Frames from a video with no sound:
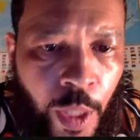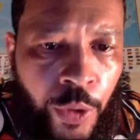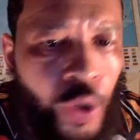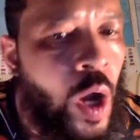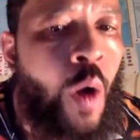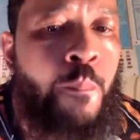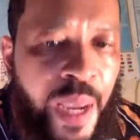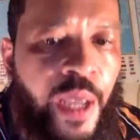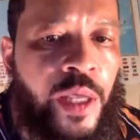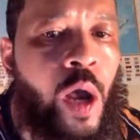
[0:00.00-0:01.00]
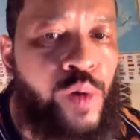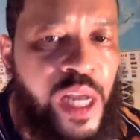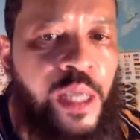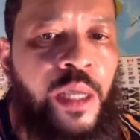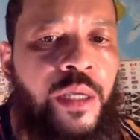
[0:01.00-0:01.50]
You gonna bend your
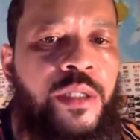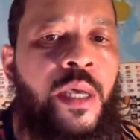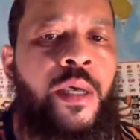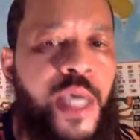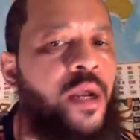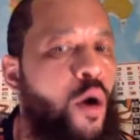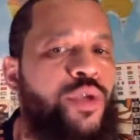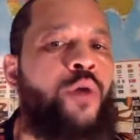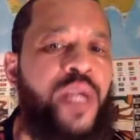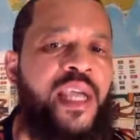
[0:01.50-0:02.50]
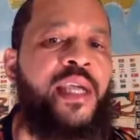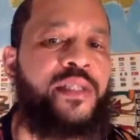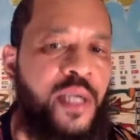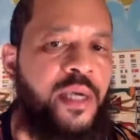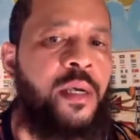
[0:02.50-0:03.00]
knees, get on your
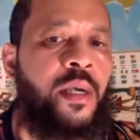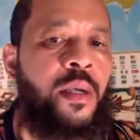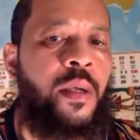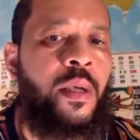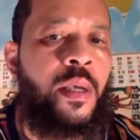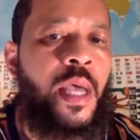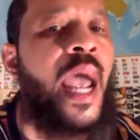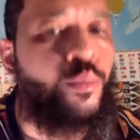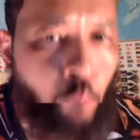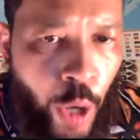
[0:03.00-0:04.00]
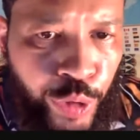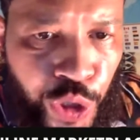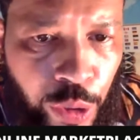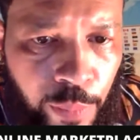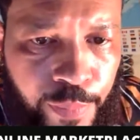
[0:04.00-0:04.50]
knees, nigga, and
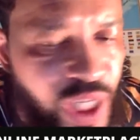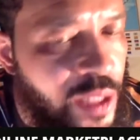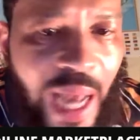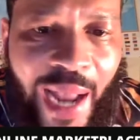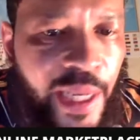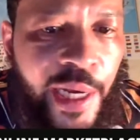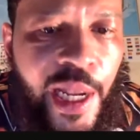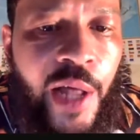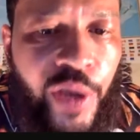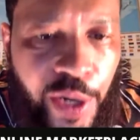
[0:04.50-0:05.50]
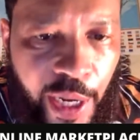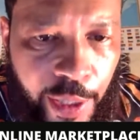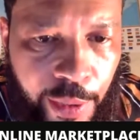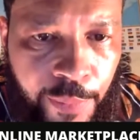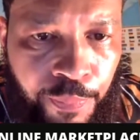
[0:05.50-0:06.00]
worship just like any other nigga.
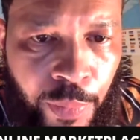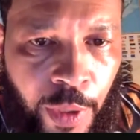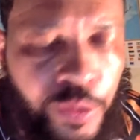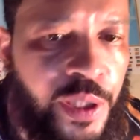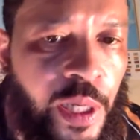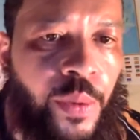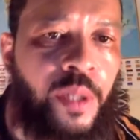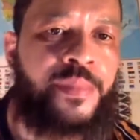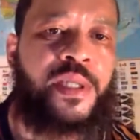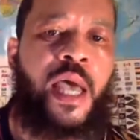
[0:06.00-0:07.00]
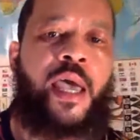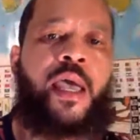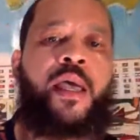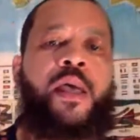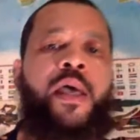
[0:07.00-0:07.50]
You see what I'm
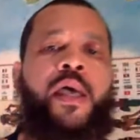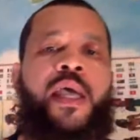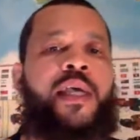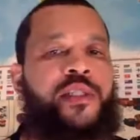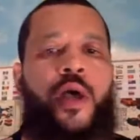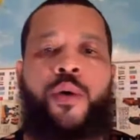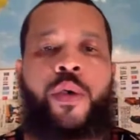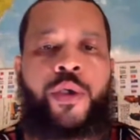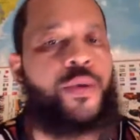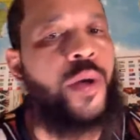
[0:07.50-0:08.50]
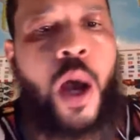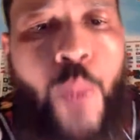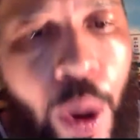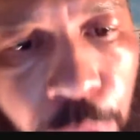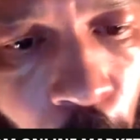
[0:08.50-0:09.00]
saying? And so you don't
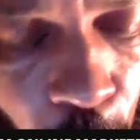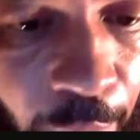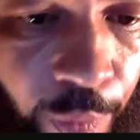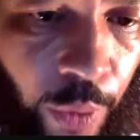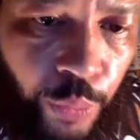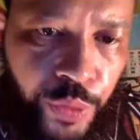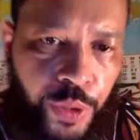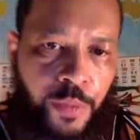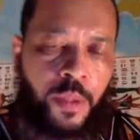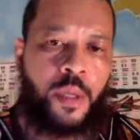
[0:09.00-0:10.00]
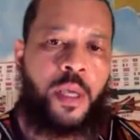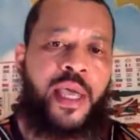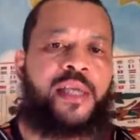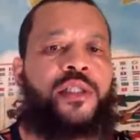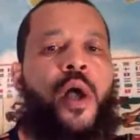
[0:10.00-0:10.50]
want no revolution.
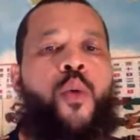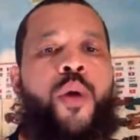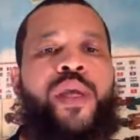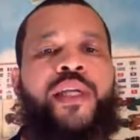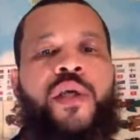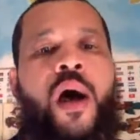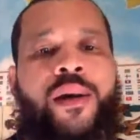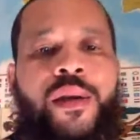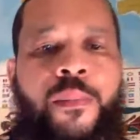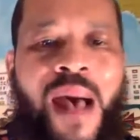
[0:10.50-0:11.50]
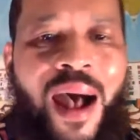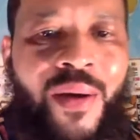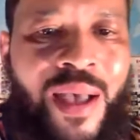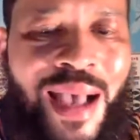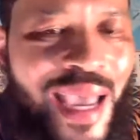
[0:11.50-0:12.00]
And so when we talking about,
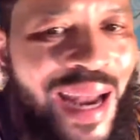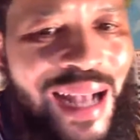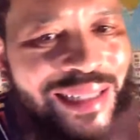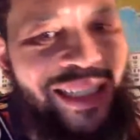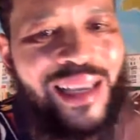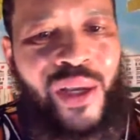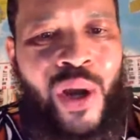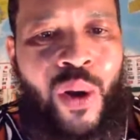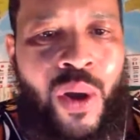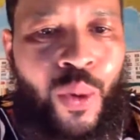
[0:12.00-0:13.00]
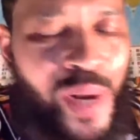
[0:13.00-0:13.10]
and I see, you know, we